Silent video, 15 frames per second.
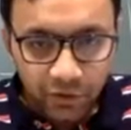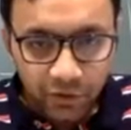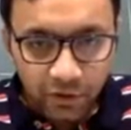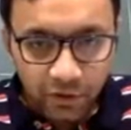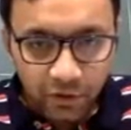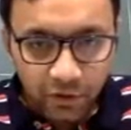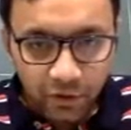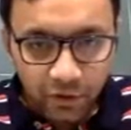
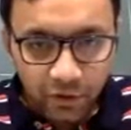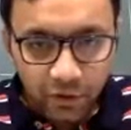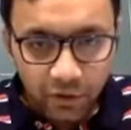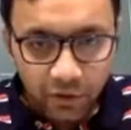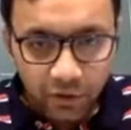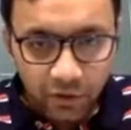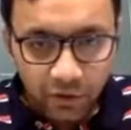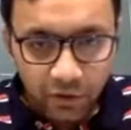
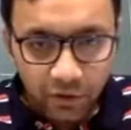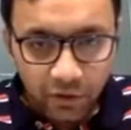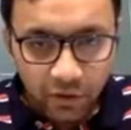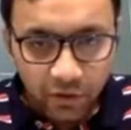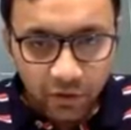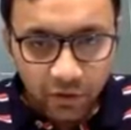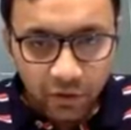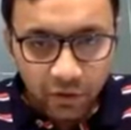
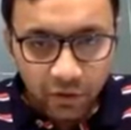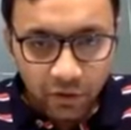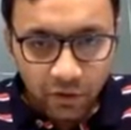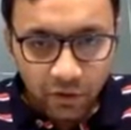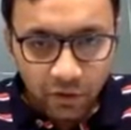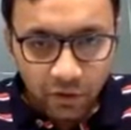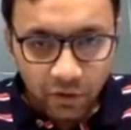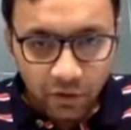
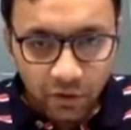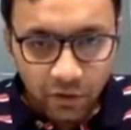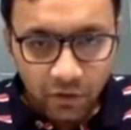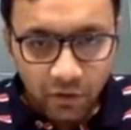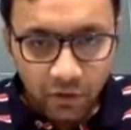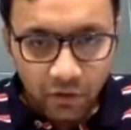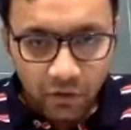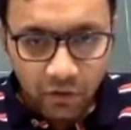
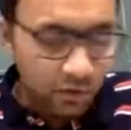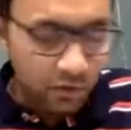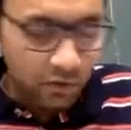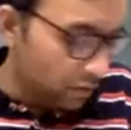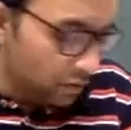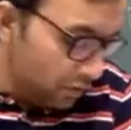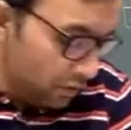(silence)